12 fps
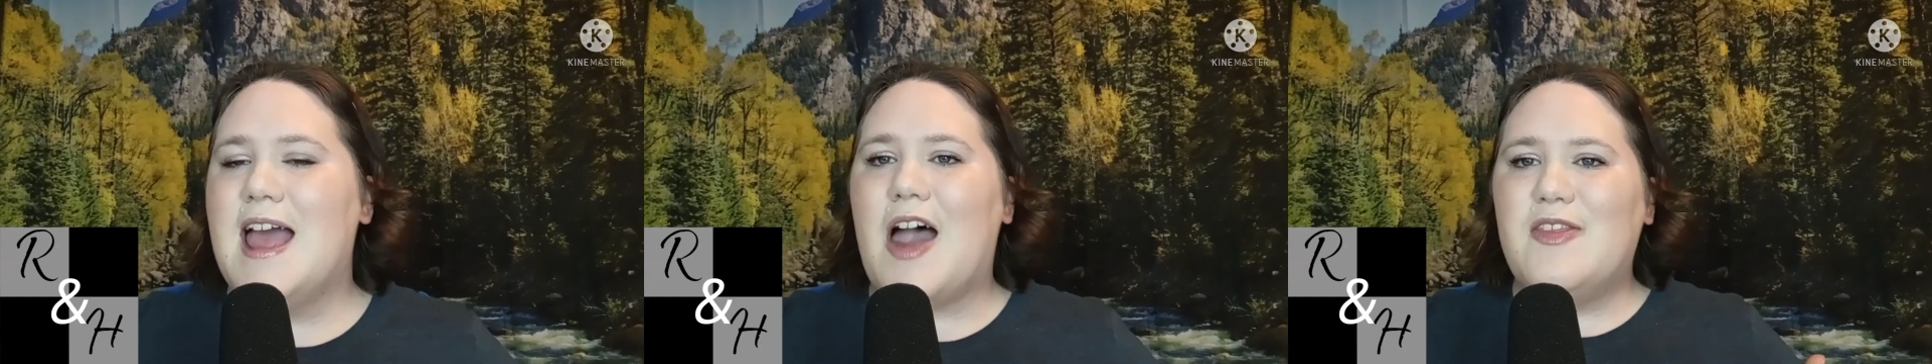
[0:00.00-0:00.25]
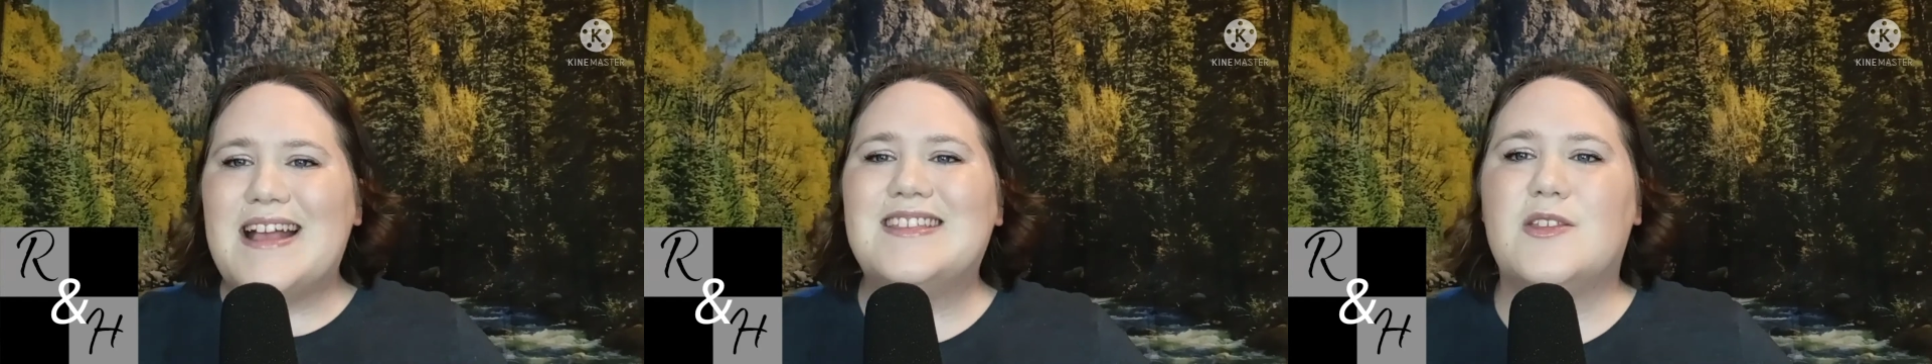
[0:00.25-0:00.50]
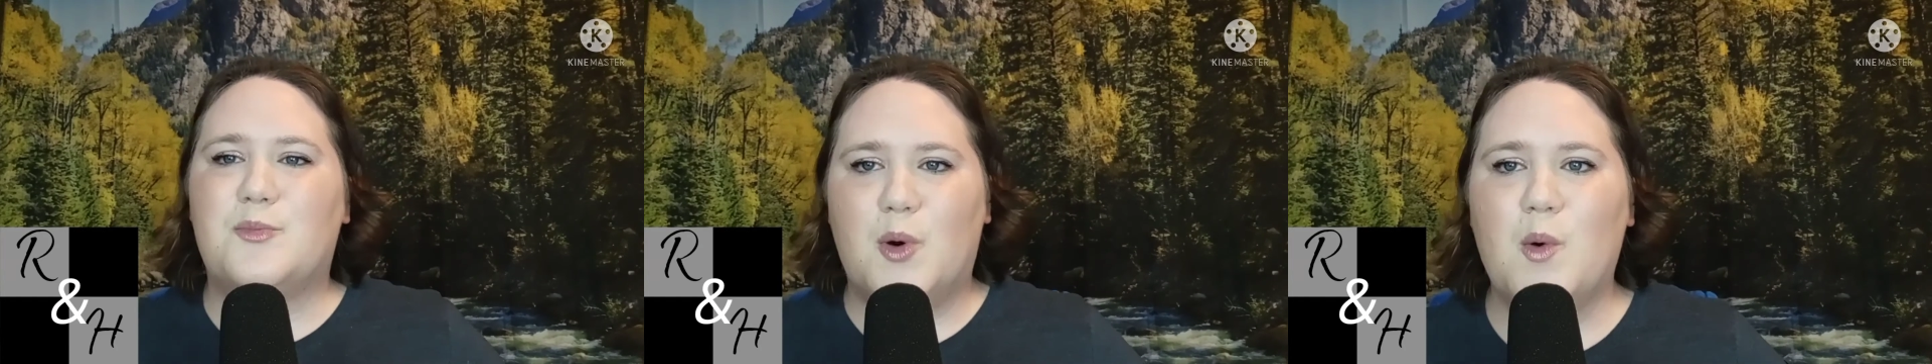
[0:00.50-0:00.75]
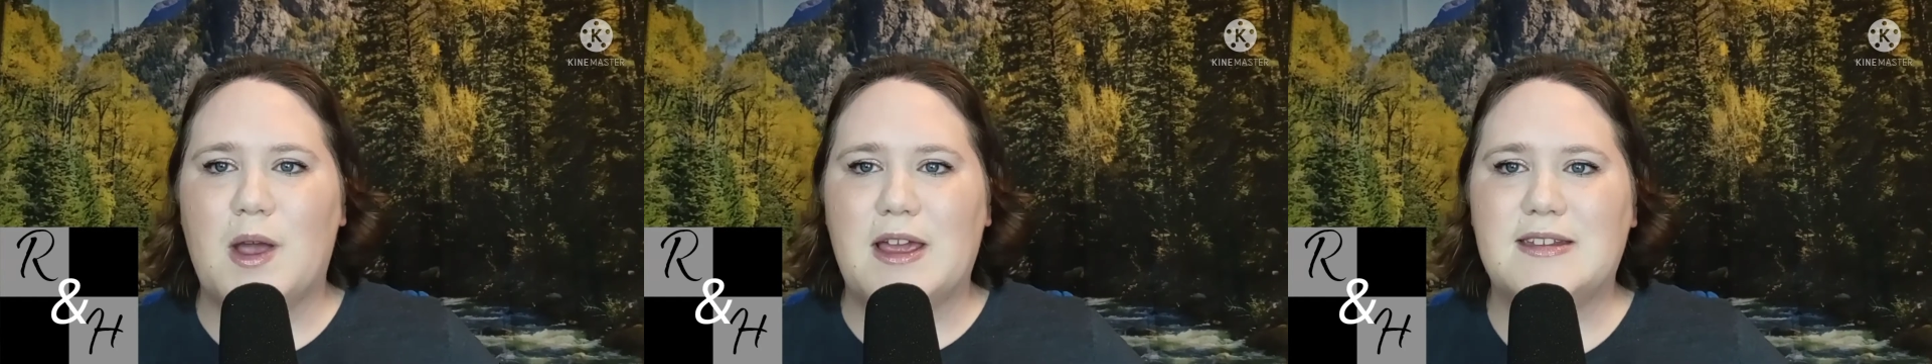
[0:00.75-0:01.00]
And that's the
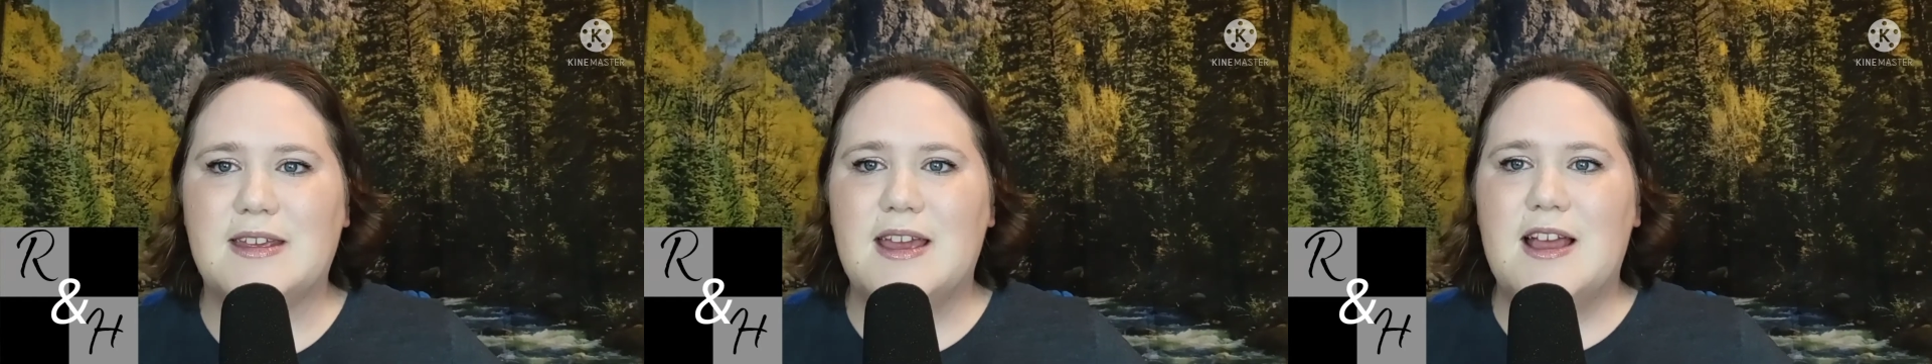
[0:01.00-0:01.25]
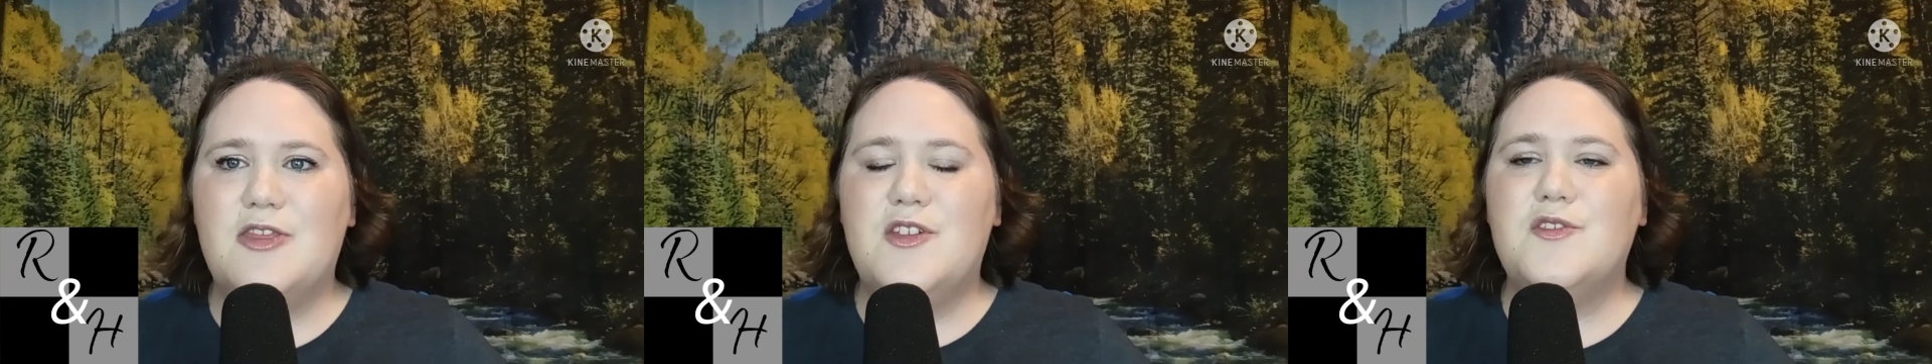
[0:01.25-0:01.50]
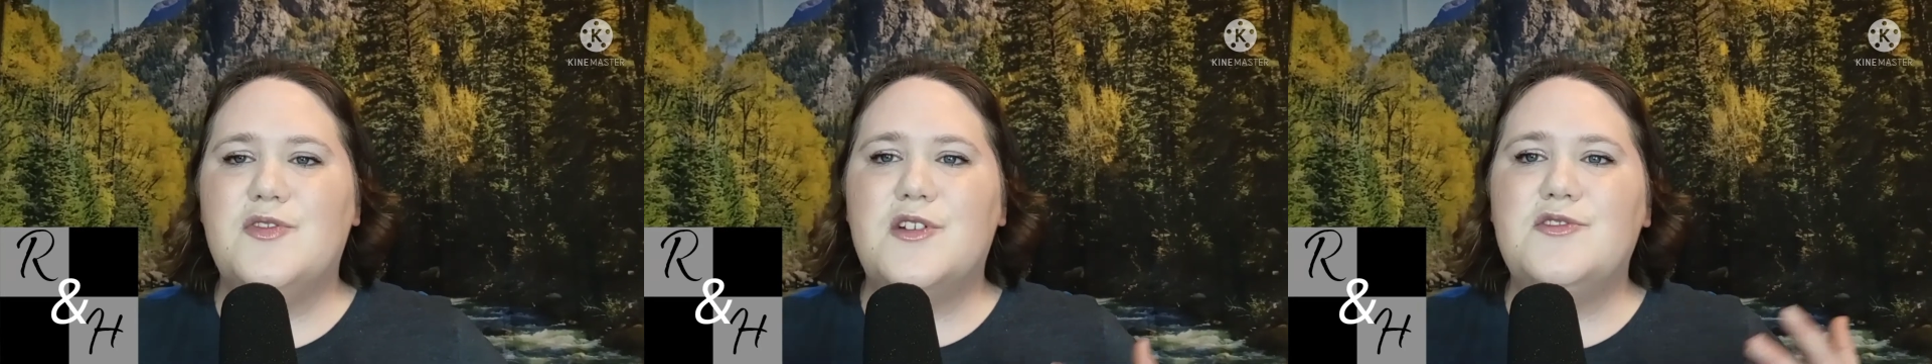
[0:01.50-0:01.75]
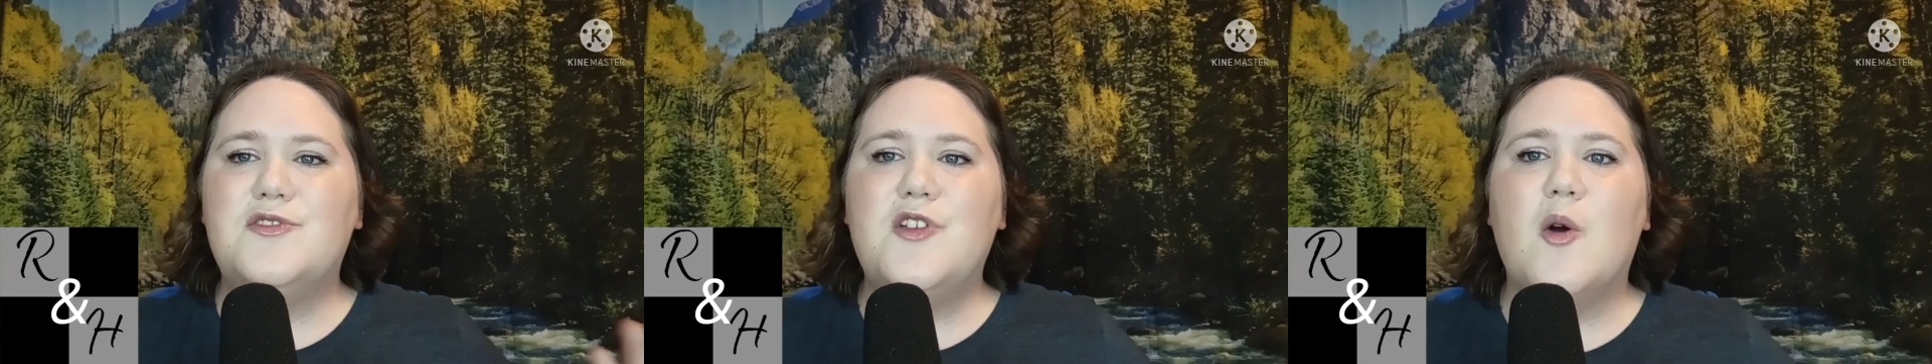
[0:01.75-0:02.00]
point.
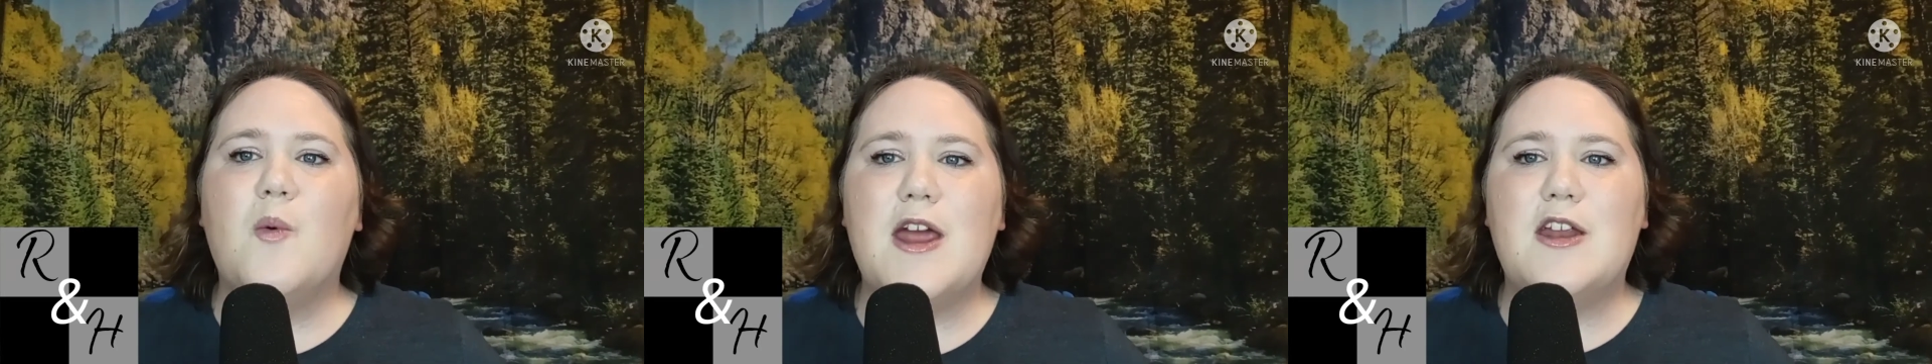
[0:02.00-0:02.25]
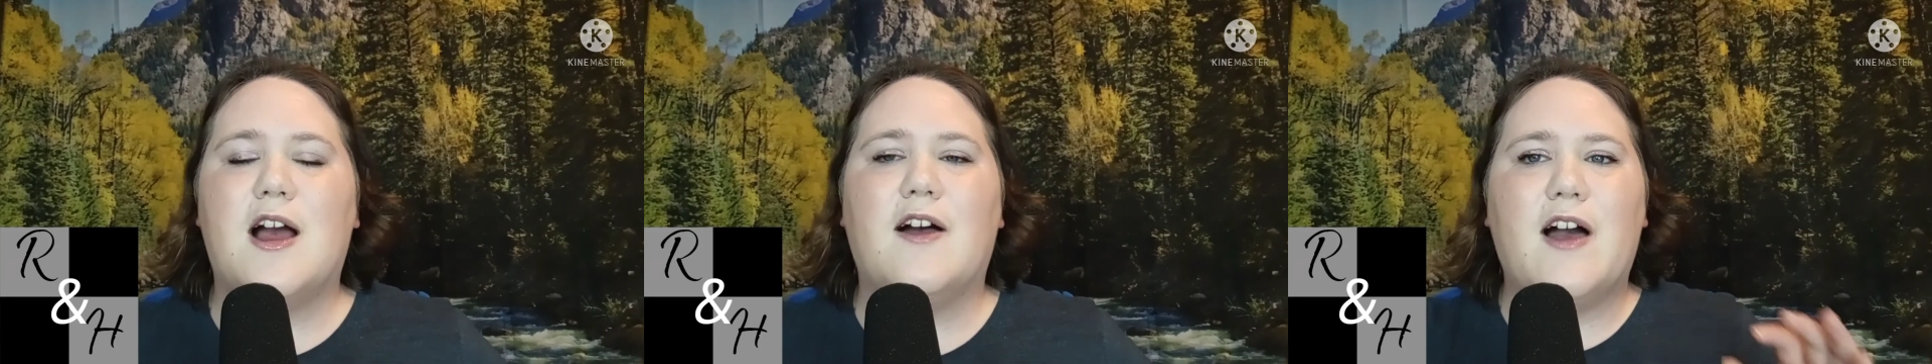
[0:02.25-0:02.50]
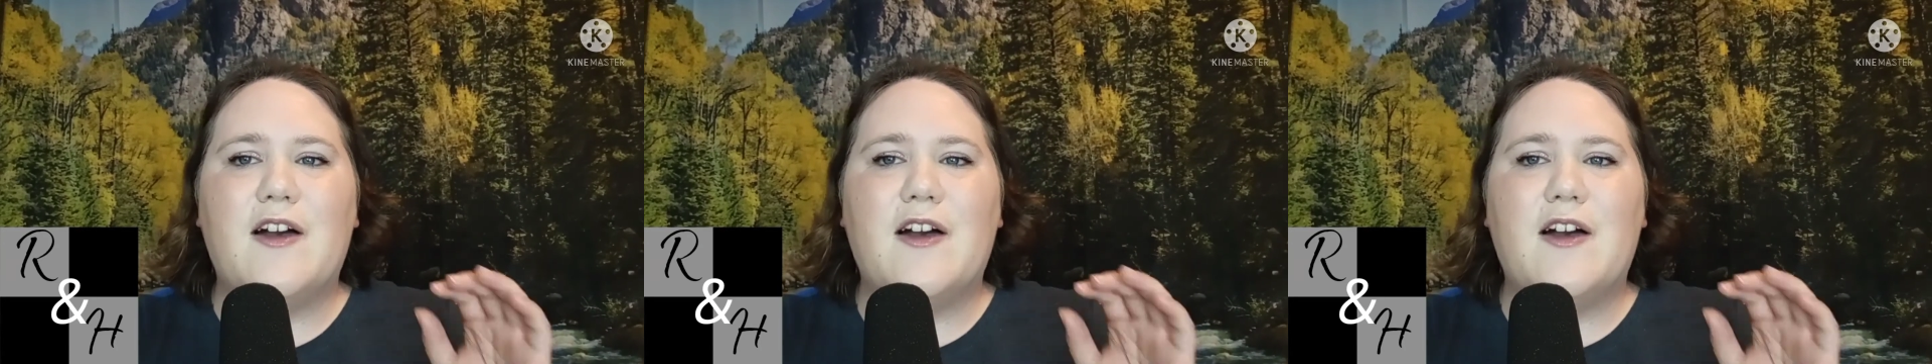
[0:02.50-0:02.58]
There's no way to,